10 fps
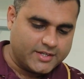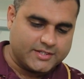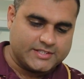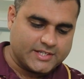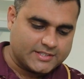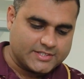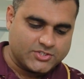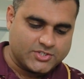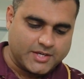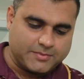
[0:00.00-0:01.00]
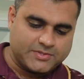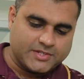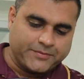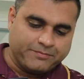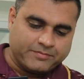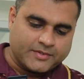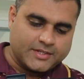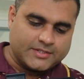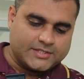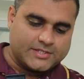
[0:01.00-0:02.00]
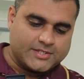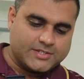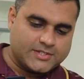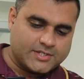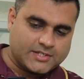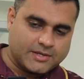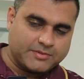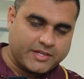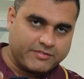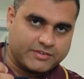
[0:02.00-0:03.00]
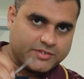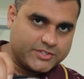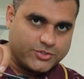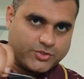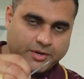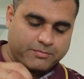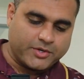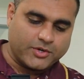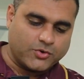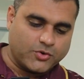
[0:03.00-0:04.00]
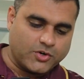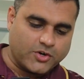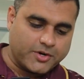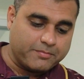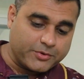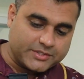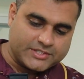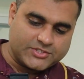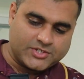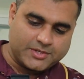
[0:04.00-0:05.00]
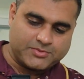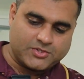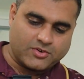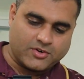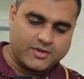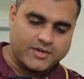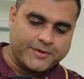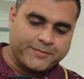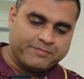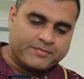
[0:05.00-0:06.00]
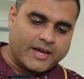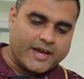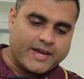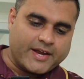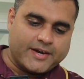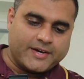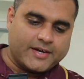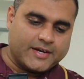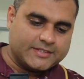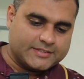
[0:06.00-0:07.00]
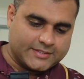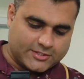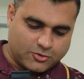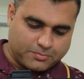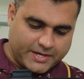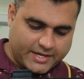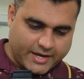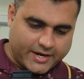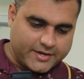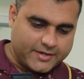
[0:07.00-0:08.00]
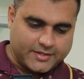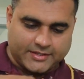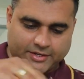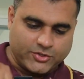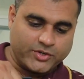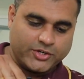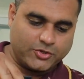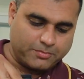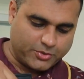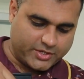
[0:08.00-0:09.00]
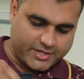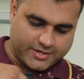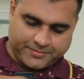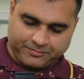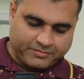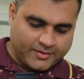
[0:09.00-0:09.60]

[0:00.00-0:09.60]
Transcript: These are the strips. This is something with which you can put a hole on, put the strips on, and this is lubricant that you need to put in.